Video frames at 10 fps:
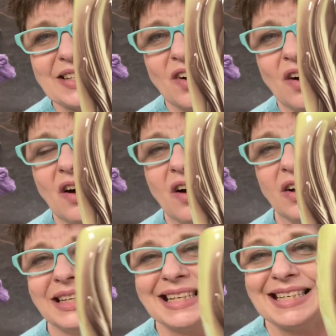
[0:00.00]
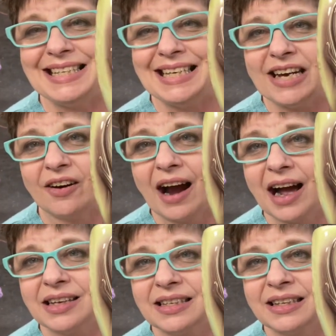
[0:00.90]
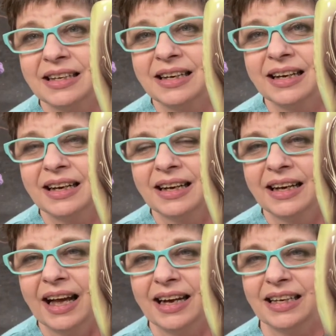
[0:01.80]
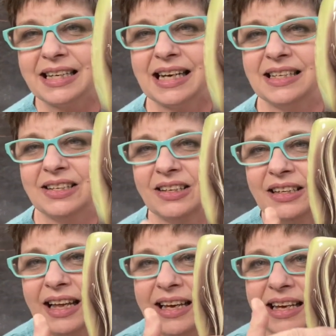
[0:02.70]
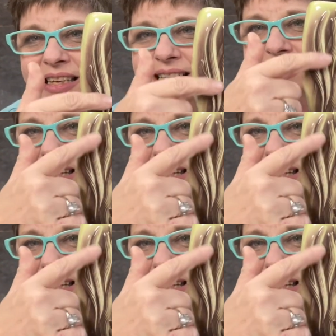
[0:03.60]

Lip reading: called seagrass. And it does look like it's